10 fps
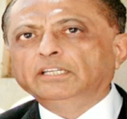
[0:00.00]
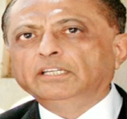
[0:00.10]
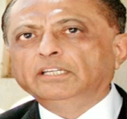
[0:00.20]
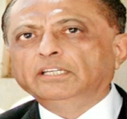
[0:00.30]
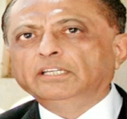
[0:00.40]

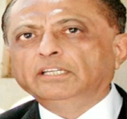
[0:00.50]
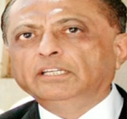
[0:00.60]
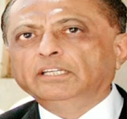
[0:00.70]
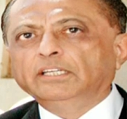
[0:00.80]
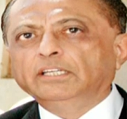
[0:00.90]

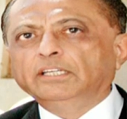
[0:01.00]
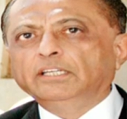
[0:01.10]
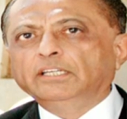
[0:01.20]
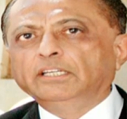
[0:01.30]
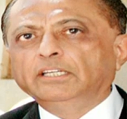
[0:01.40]

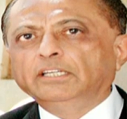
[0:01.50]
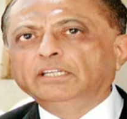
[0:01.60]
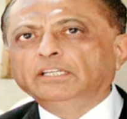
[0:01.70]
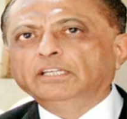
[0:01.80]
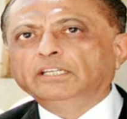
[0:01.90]

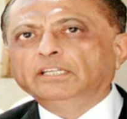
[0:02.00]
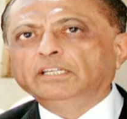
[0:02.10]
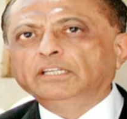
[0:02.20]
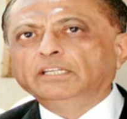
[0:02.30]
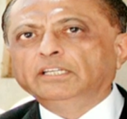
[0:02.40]

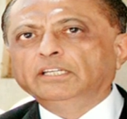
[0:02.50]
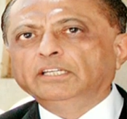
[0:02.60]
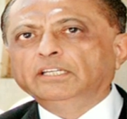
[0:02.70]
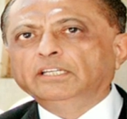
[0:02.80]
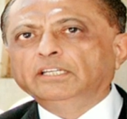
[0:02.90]

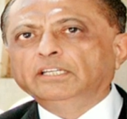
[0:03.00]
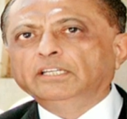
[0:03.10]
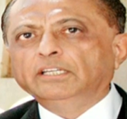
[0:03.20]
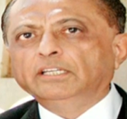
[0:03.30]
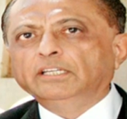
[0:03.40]

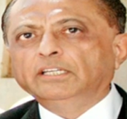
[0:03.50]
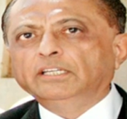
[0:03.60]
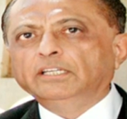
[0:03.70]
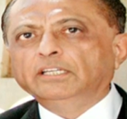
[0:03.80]
(silent)